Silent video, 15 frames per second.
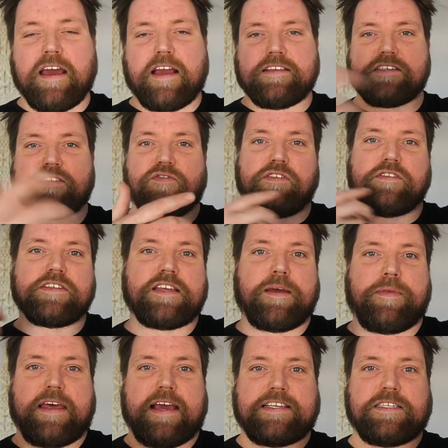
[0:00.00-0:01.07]
and just fill some
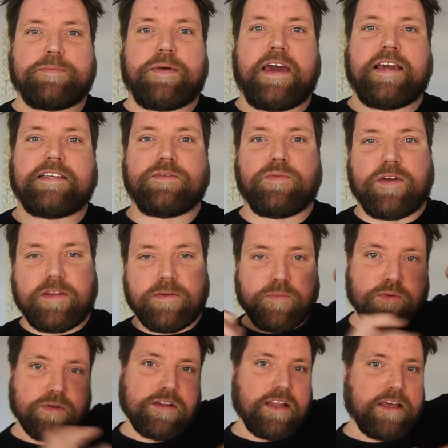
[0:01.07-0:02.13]
of that space where the
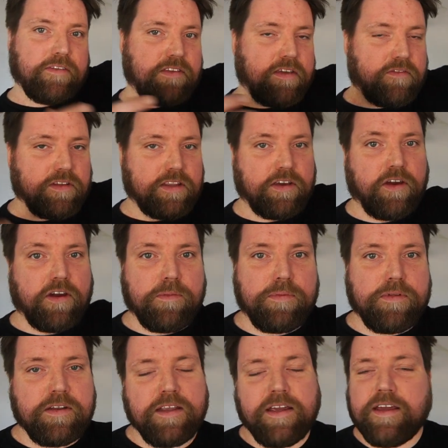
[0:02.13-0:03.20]
wood leaves everything
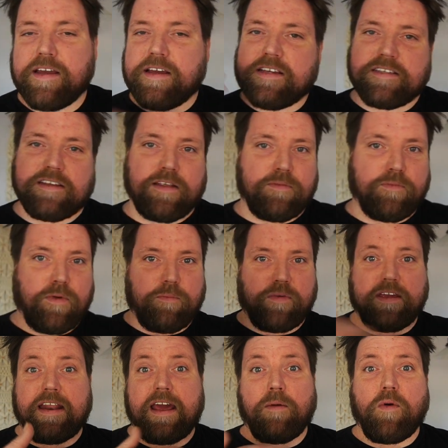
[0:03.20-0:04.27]
open, so that when we
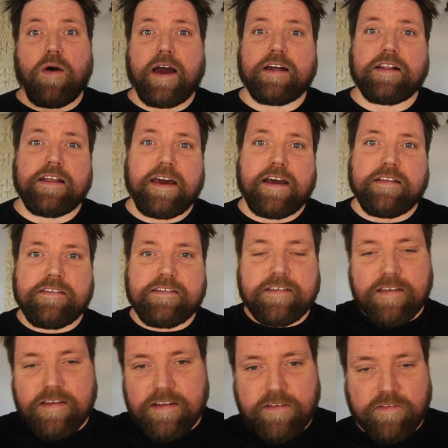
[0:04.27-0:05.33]
get our white
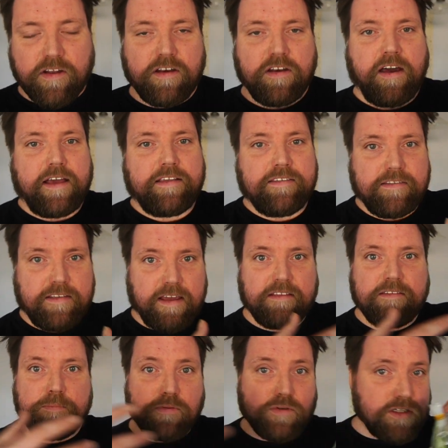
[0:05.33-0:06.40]
clouds, they've got nice
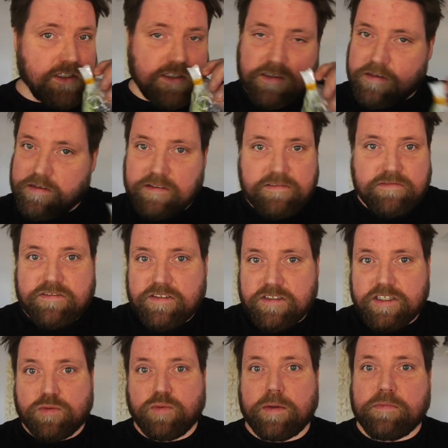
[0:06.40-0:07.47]
dense bush
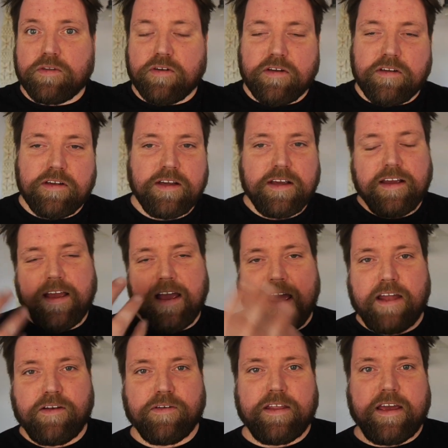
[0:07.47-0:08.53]
to swim through
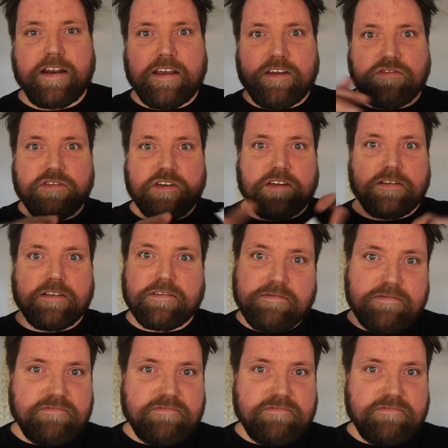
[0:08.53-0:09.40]
and all that intricate